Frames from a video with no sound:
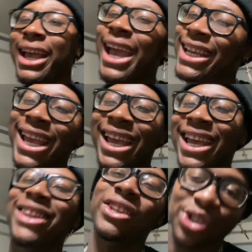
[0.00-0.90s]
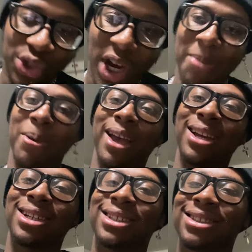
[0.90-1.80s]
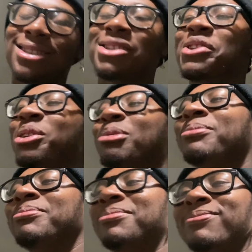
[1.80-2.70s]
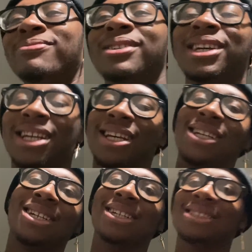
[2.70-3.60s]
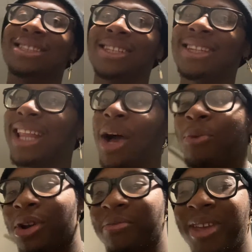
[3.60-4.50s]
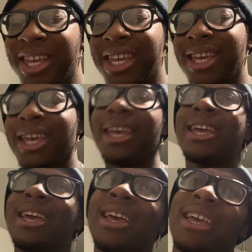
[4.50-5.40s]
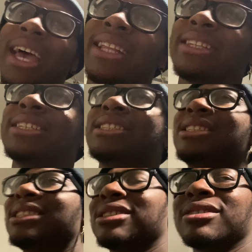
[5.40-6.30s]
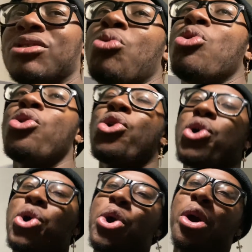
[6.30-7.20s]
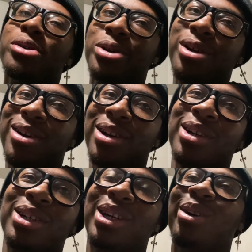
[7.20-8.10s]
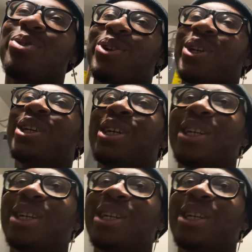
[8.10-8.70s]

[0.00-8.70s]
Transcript: AKA the Strat Pack, you know, cause I wanna make it at least, oh, for